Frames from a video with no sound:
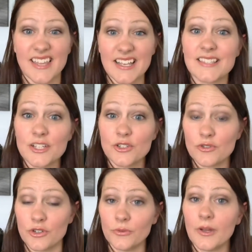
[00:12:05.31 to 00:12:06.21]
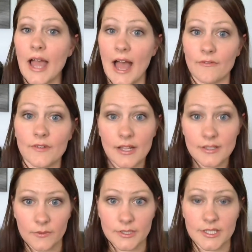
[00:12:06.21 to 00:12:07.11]
Things that you do have
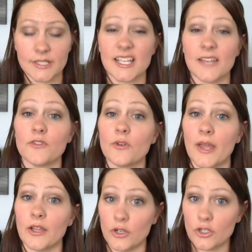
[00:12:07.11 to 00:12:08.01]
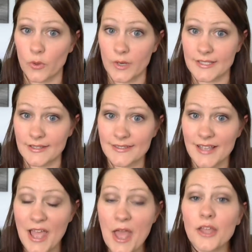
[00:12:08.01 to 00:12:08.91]
consequences. If you make good
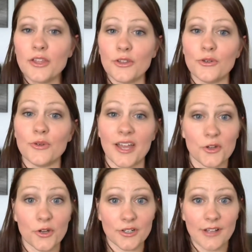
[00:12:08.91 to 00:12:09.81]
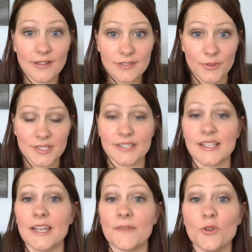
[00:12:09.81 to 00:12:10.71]
choices, you get good
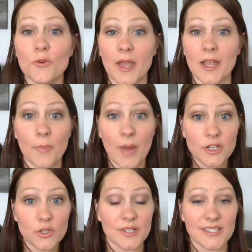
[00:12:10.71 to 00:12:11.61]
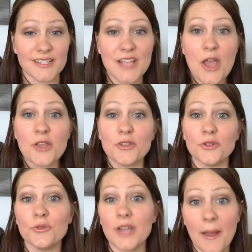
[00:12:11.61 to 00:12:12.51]
consequences. And if you make bad choices,
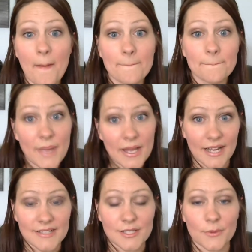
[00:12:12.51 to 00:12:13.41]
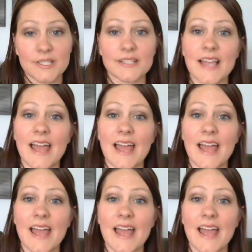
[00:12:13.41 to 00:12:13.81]
you get bad consequences.